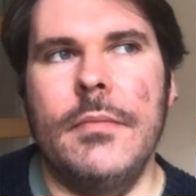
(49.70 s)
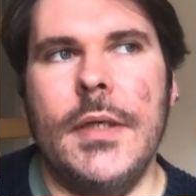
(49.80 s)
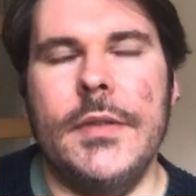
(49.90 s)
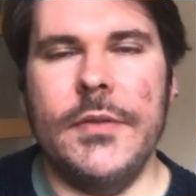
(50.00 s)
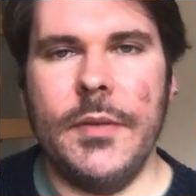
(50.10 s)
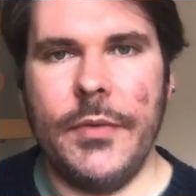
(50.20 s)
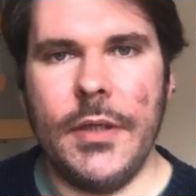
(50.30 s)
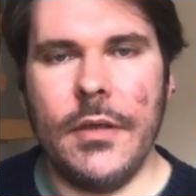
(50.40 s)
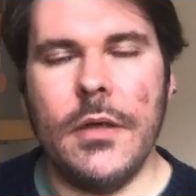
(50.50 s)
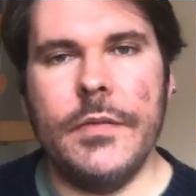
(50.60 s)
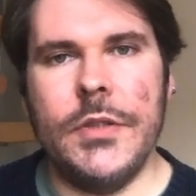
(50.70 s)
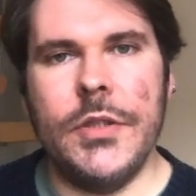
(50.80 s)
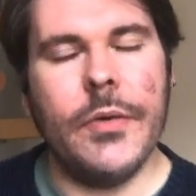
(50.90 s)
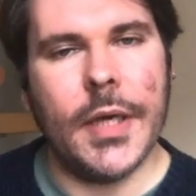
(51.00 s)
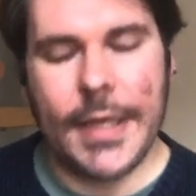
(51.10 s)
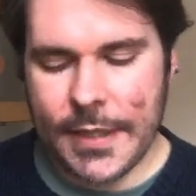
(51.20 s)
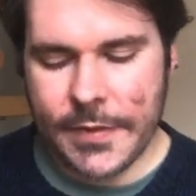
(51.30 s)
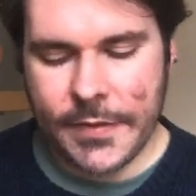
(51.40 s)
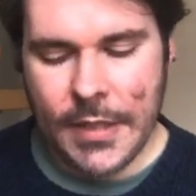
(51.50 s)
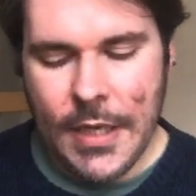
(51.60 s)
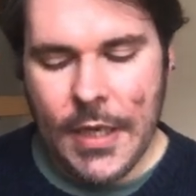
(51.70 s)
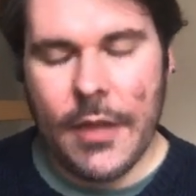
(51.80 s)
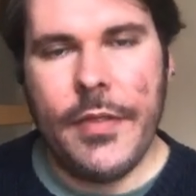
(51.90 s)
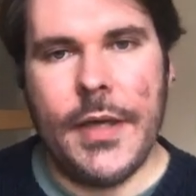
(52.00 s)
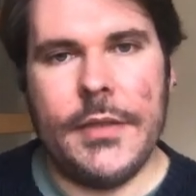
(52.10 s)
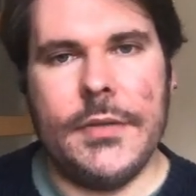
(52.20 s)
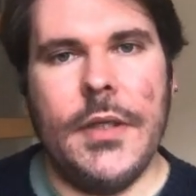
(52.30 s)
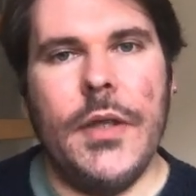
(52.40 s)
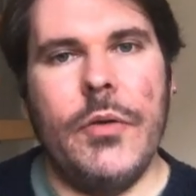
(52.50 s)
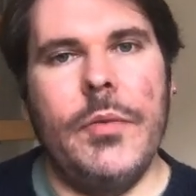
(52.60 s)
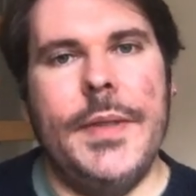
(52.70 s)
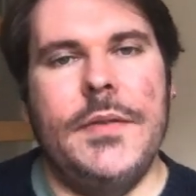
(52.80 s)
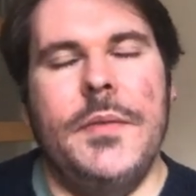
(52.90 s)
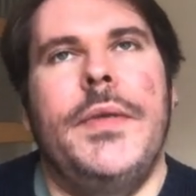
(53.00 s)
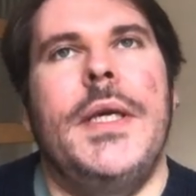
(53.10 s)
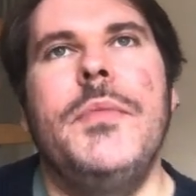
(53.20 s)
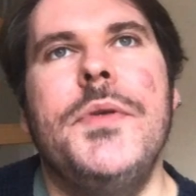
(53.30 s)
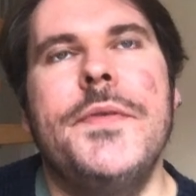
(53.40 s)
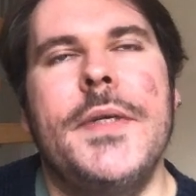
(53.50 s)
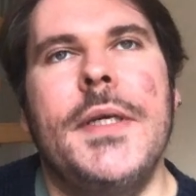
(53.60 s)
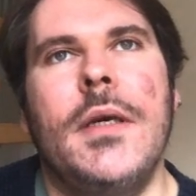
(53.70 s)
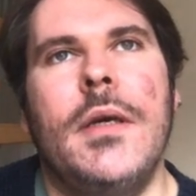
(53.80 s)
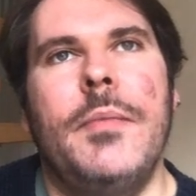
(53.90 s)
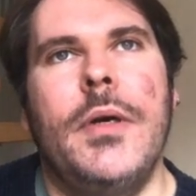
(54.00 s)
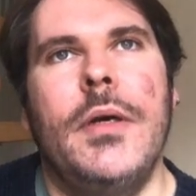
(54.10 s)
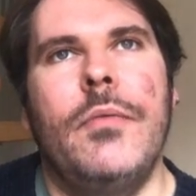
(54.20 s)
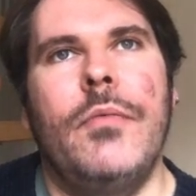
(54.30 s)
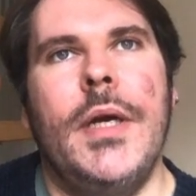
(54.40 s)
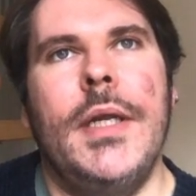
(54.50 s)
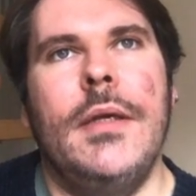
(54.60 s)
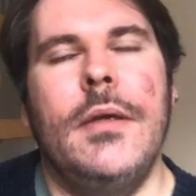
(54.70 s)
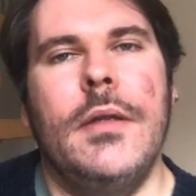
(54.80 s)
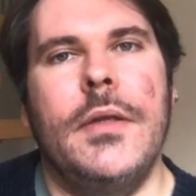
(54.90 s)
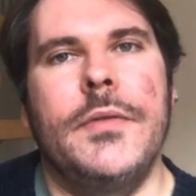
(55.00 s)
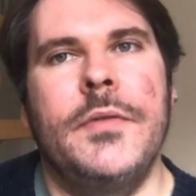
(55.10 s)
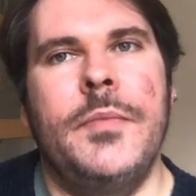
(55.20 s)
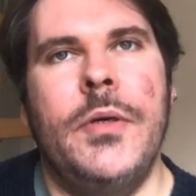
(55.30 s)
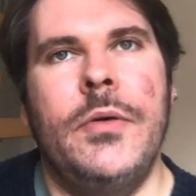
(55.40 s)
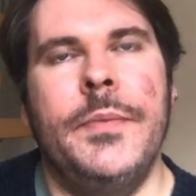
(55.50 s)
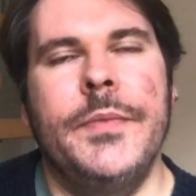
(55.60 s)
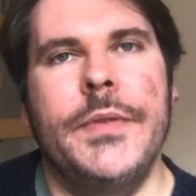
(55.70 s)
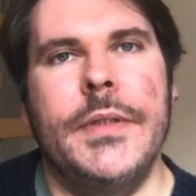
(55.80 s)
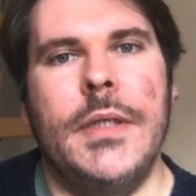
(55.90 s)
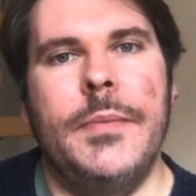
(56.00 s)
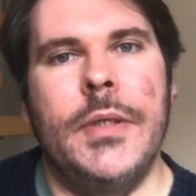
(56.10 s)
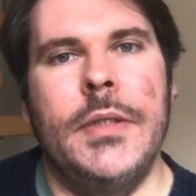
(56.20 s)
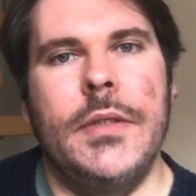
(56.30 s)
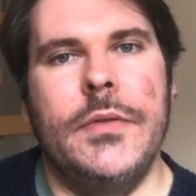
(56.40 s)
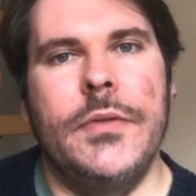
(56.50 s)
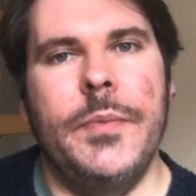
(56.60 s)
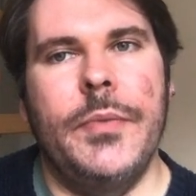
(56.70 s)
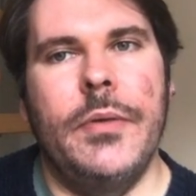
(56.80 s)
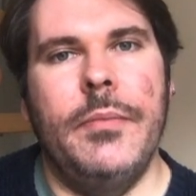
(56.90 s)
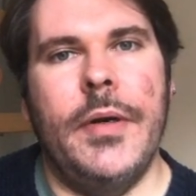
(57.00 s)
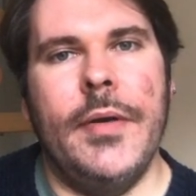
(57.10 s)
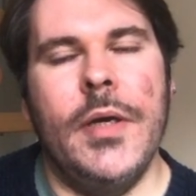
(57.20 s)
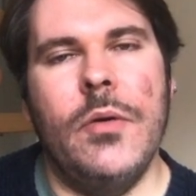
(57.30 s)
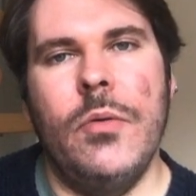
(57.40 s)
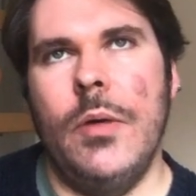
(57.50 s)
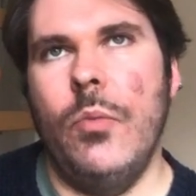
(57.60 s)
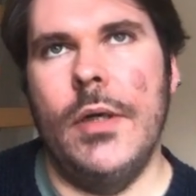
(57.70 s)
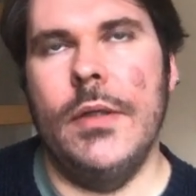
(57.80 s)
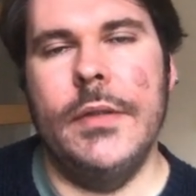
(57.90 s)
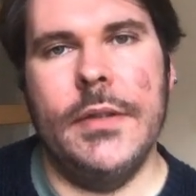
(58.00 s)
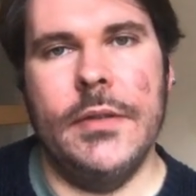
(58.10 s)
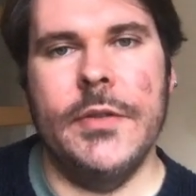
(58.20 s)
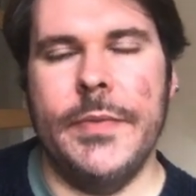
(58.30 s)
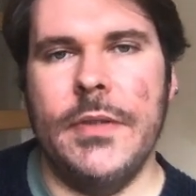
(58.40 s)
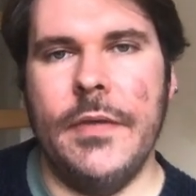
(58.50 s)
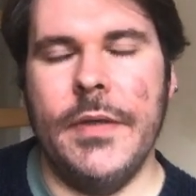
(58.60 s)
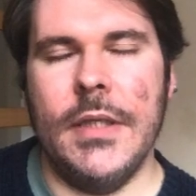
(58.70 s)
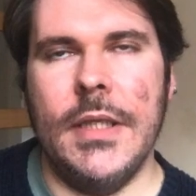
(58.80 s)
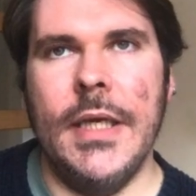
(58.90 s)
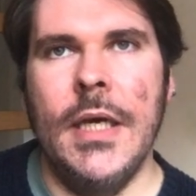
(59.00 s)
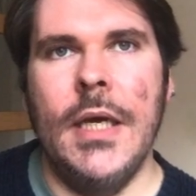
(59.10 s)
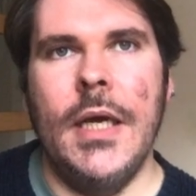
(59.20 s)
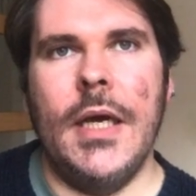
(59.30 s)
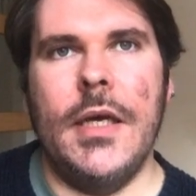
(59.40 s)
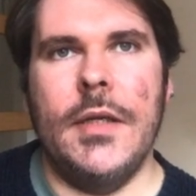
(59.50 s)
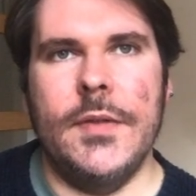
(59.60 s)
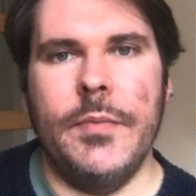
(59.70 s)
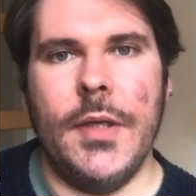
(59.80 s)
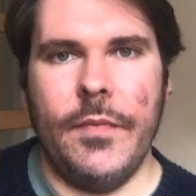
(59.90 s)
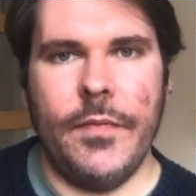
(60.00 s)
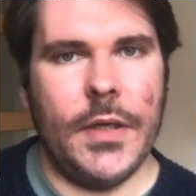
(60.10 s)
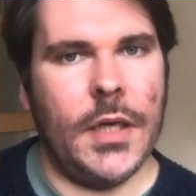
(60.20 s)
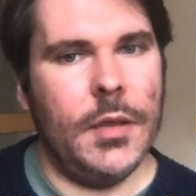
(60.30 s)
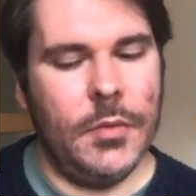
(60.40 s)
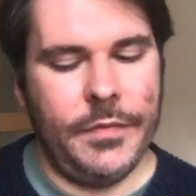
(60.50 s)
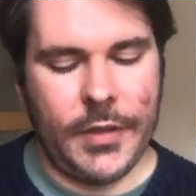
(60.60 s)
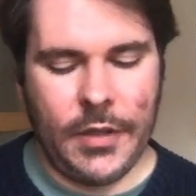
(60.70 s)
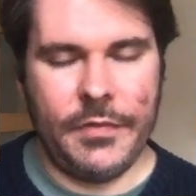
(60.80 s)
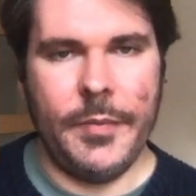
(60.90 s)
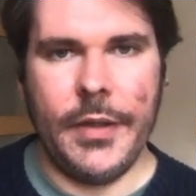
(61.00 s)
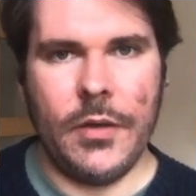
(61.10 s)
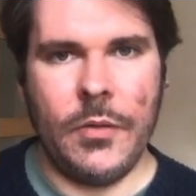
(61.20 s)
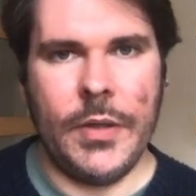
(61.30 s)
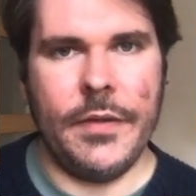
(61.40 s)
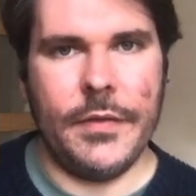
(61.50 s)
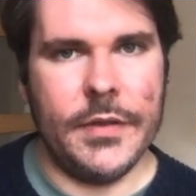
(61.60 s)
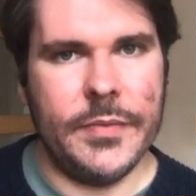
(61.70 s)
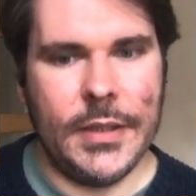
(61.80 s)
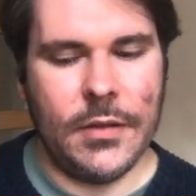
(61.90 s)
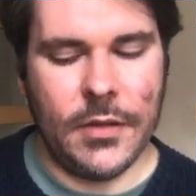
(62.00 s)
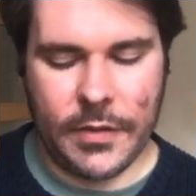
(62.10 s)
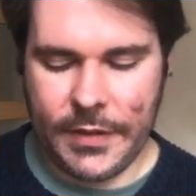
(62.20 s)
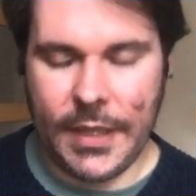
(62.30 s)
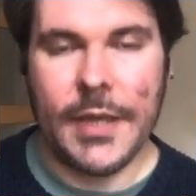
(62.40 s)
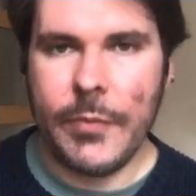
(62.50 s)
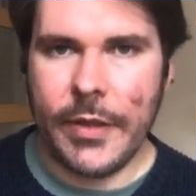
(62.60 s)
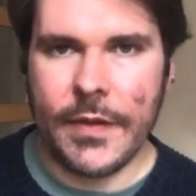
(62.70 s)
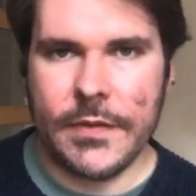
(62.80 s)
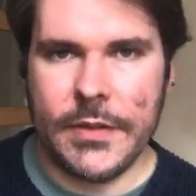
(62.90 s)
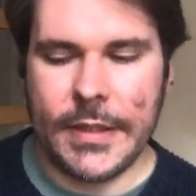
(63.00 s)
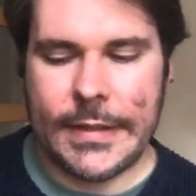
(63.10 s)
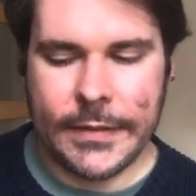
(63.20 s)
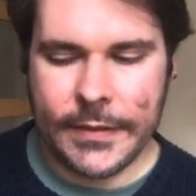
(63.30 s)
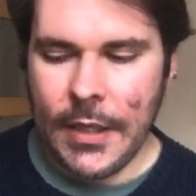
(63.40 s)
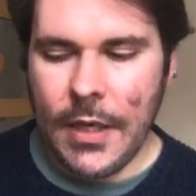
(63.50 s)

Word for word: as something of a joke, I guess, that there would be something amusing about writing lots of poems about Super Mario World specifically, uh, something that I am very familiar with and spent a lot of time with as a child.